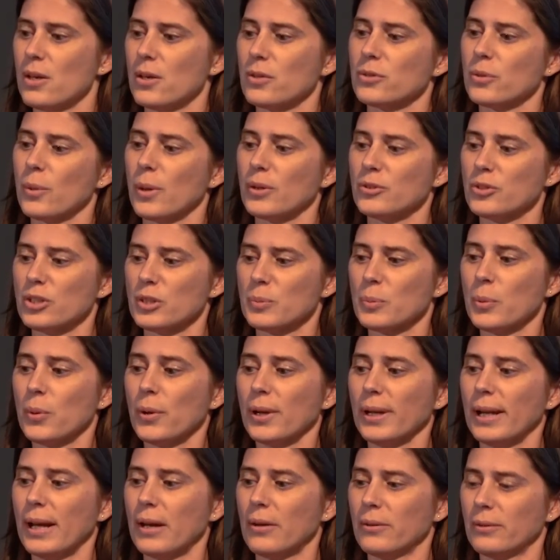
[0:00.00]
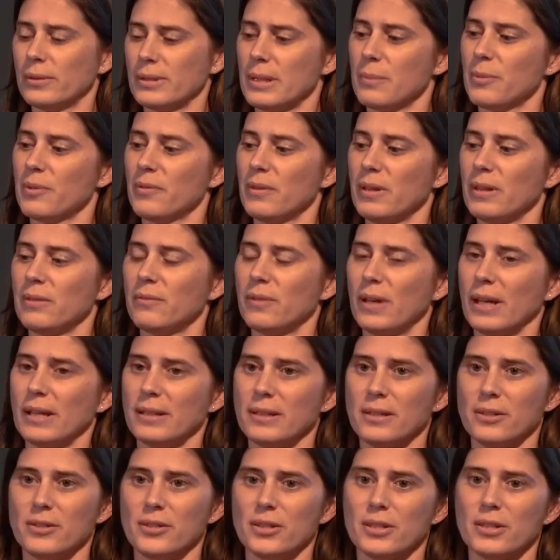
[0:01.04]
So I'll just point out some of the
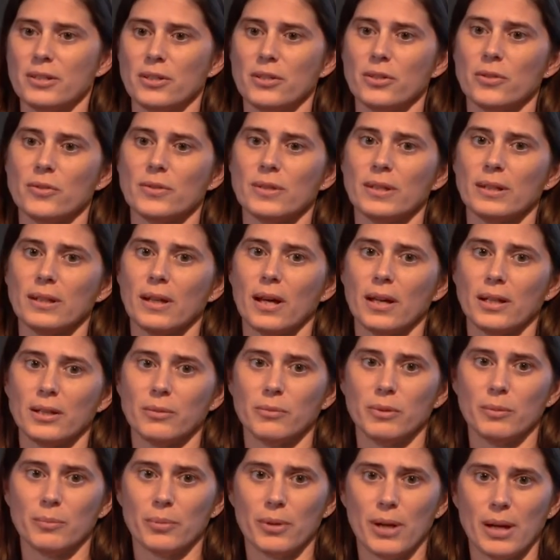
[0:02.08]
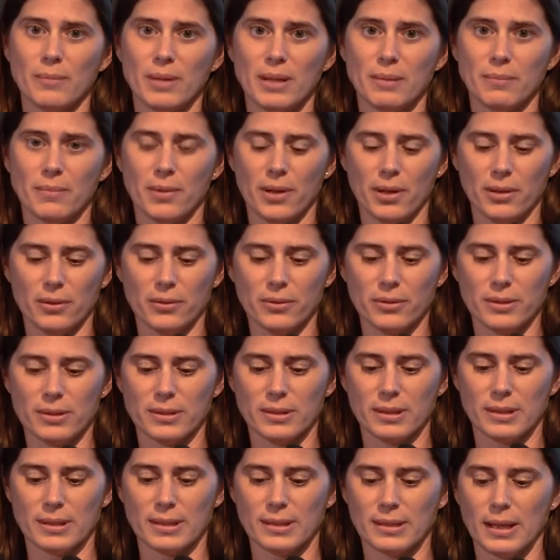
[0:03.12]
advantages to using non-human primate models
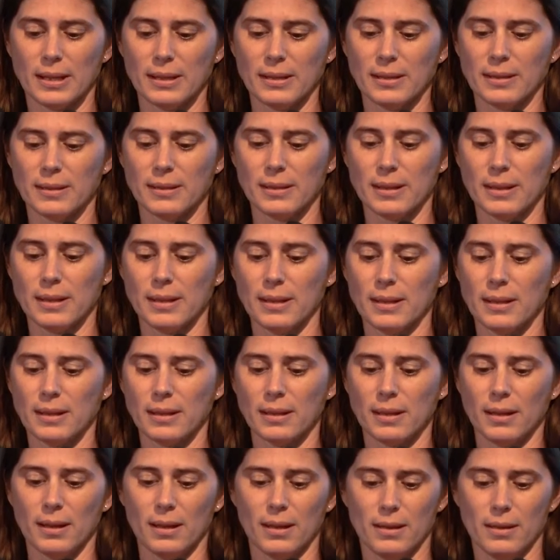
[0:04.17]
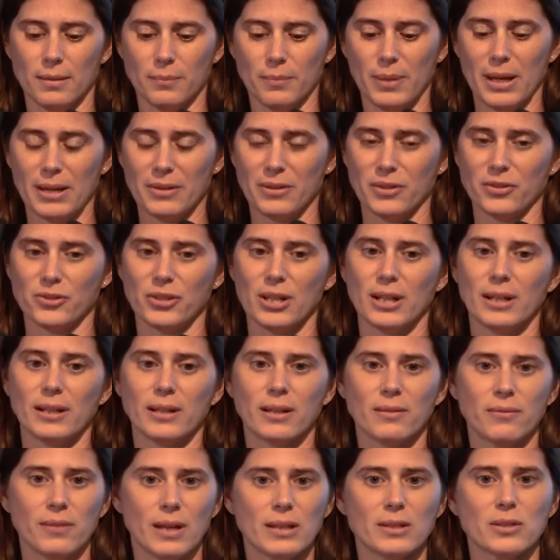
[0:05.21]
to study key pathogenic
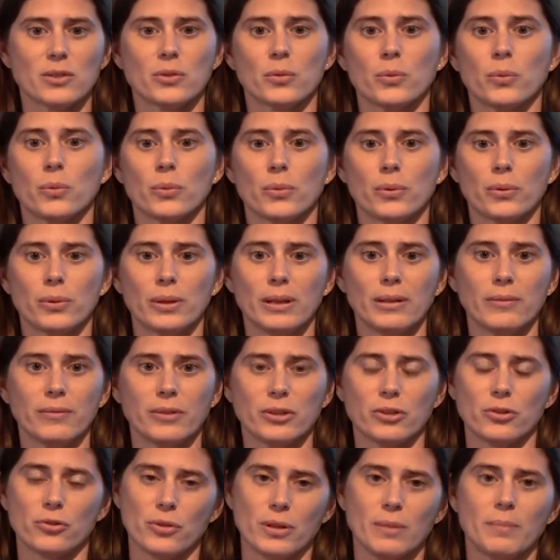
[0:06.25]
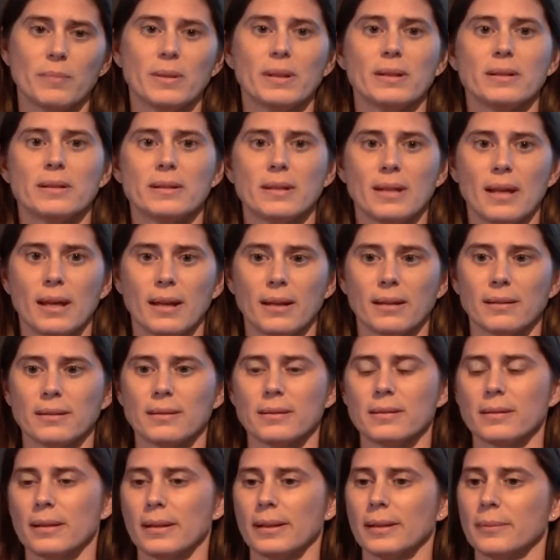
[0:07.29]
events or even treatment and
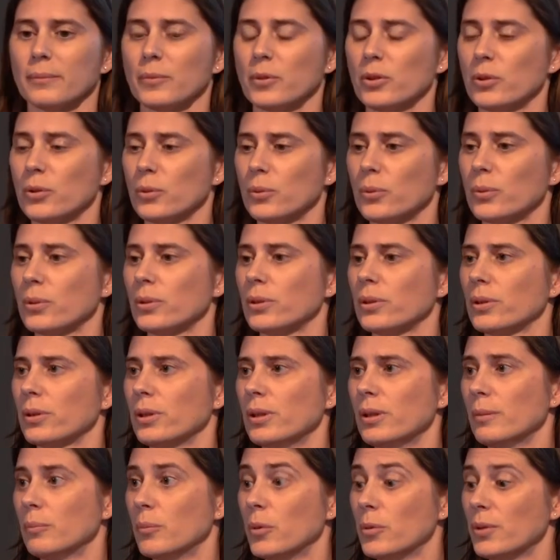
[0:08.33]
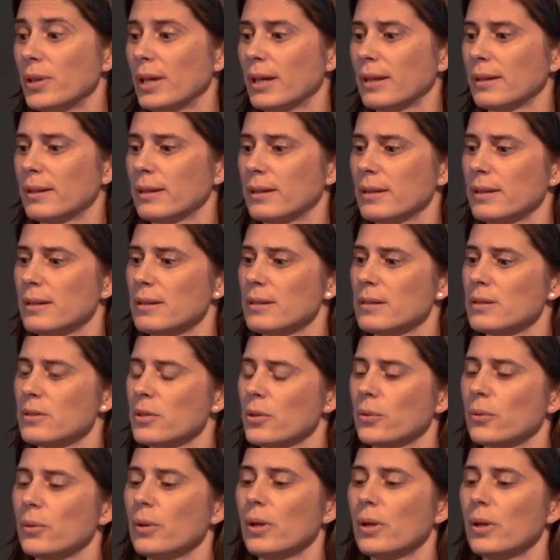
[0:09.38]
um, cure modalities. So